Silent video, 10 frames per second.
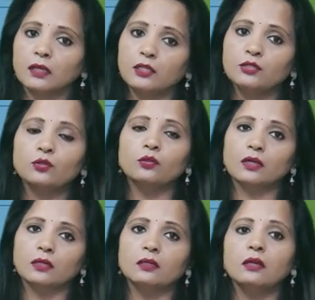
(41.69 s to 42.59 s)
into
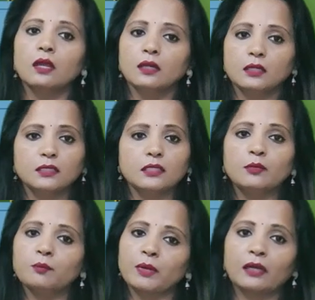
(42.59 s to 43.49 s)
their
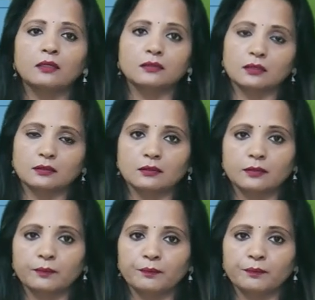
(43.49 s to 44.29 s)
teaching practices.